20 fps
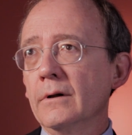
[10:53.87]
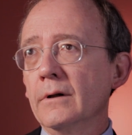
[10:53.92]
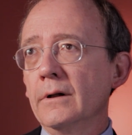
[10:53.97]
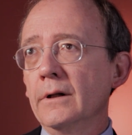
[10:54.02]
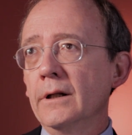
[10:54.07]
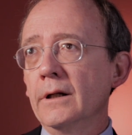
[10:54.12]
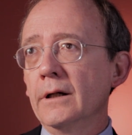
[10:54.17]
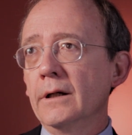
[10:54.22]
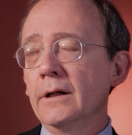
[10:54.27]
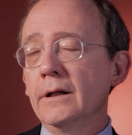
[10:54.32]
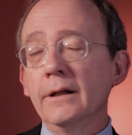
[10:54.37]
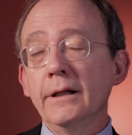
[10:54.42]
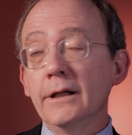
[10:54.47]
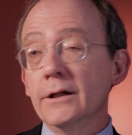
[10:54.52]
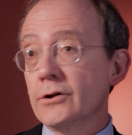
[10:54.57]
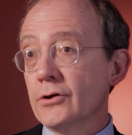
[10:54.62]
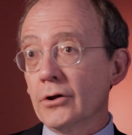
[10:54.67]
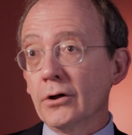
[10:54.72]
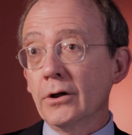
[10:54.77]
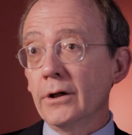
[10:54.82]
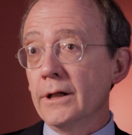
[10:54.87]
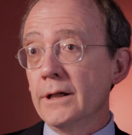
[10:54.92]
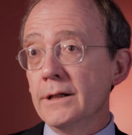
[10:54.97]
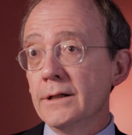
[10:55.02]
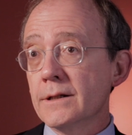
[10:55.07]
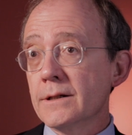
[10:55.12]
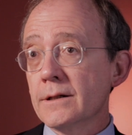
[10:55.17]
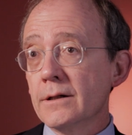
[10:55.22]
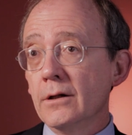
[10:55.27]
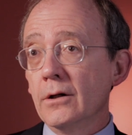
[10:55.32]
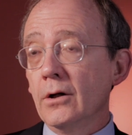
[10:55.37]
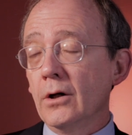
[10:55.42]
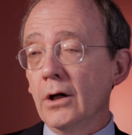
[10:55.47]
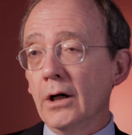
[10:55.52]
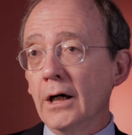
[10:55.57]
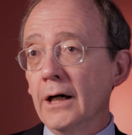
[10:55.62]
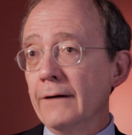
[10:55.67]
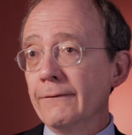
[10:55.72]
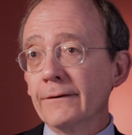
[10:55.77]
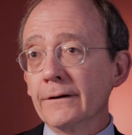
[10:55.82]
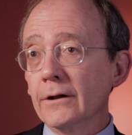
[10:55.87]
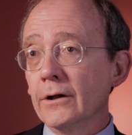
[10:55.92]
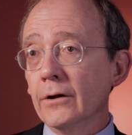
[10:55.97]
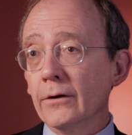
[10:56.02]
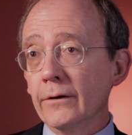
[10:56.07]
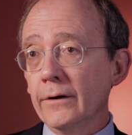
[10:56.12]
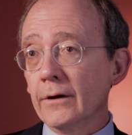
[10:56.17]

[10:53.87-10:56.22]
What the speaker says: the attorneys often go